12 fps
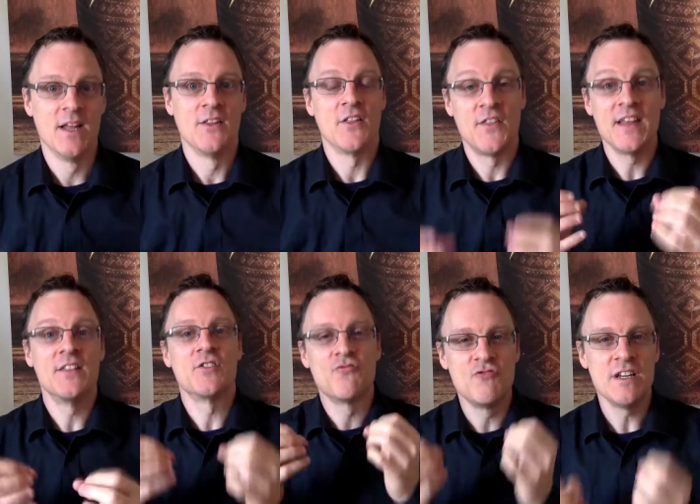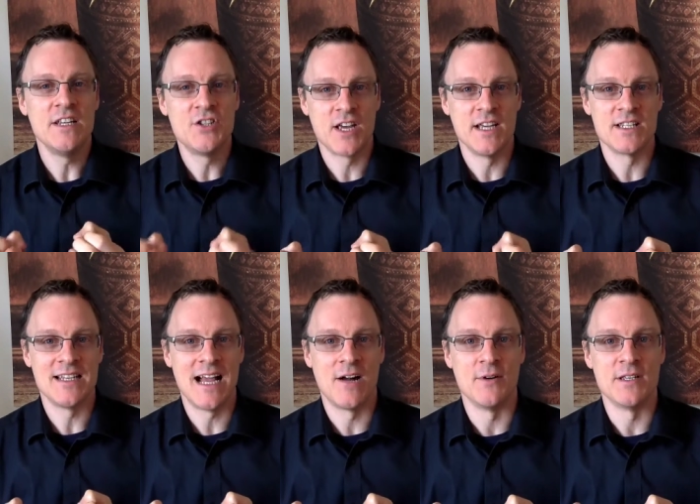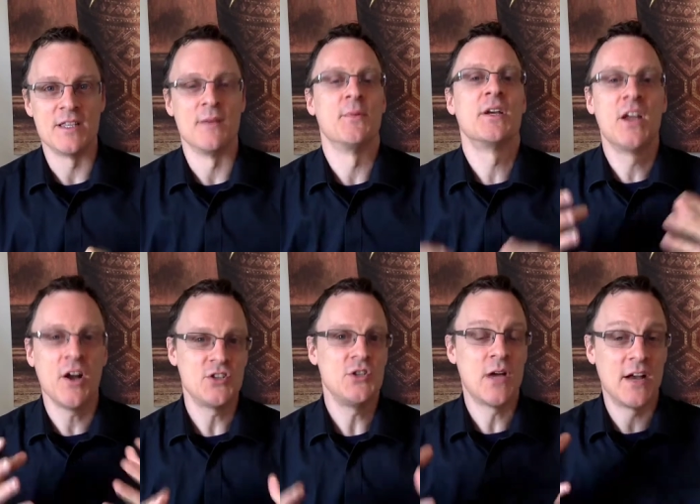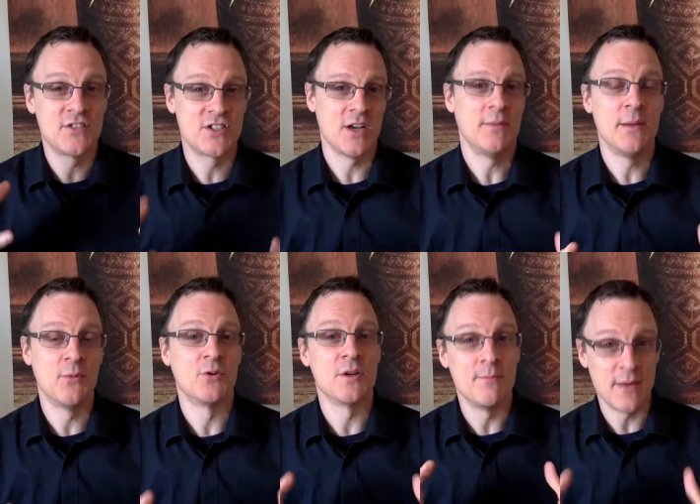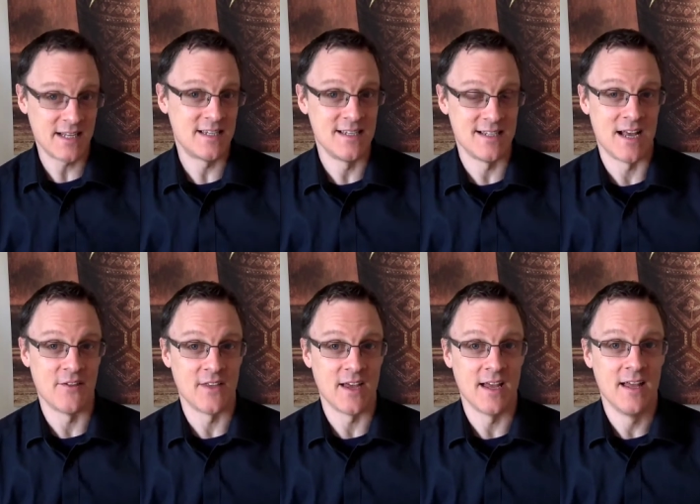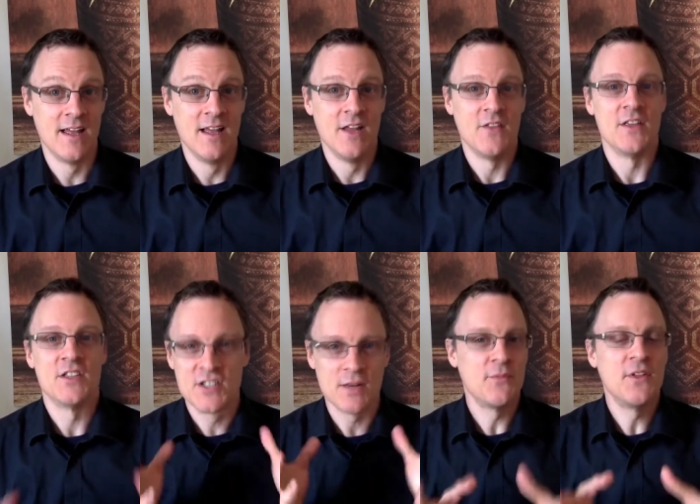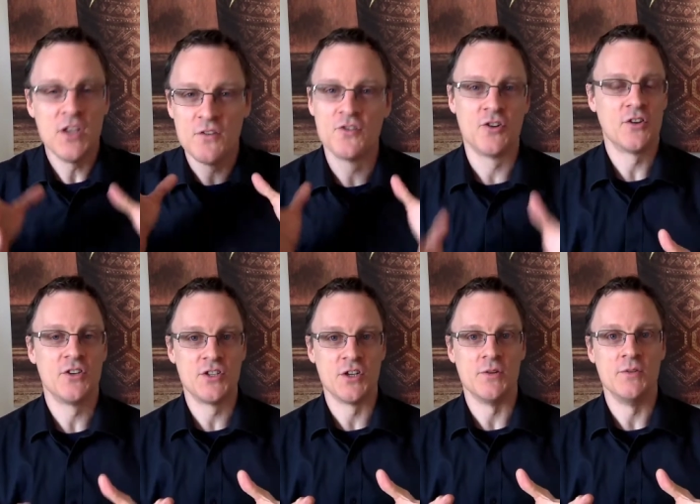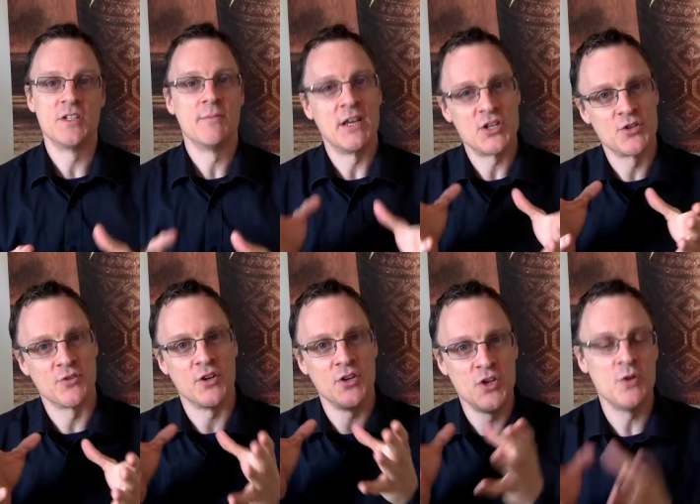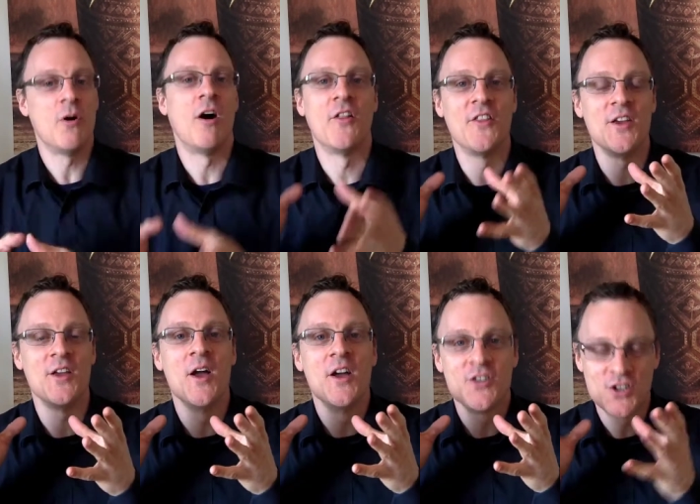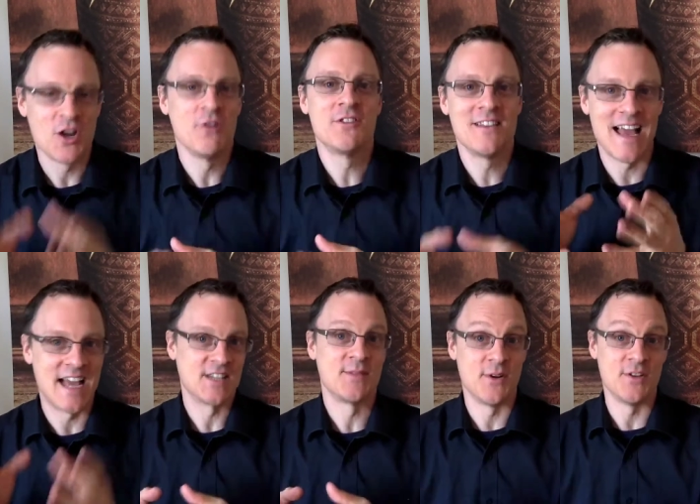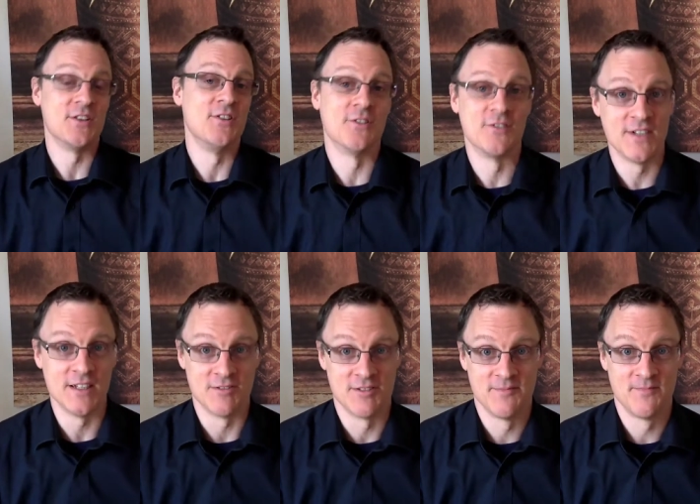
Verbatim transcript: The thing that's really changed now is that because you have so many more competitors out there, there's something you've got to do to make sure that you are the chosen expert in your field.